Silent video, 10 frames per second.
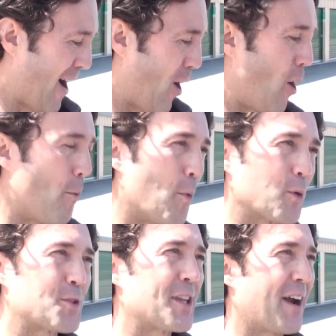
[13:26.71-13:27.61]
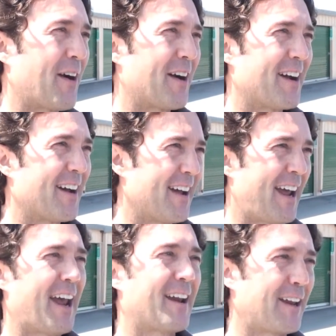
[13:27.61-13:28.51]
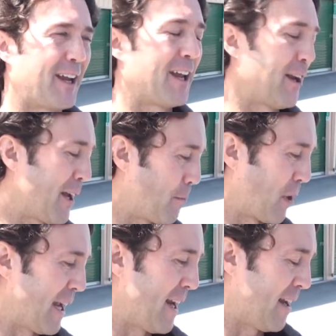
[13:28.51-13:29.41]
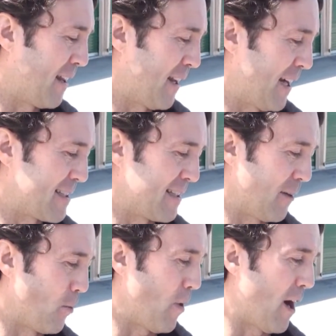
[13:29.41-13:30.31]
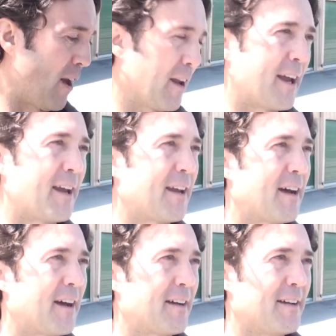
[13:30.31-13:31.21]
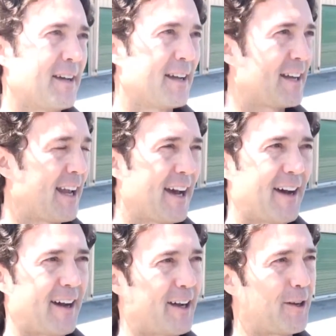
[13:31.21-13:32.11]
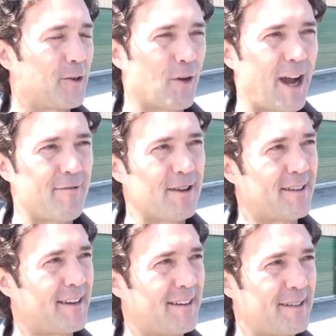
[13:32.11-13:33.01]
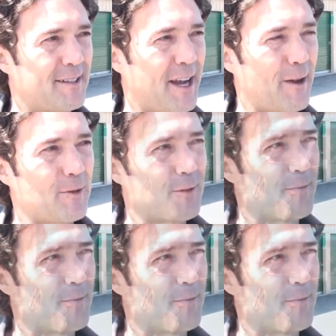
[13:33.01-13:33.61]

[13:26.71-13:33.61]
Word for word: almost there and it, will get plated in the next little while. And uh, yeah, I'm going to drive it and have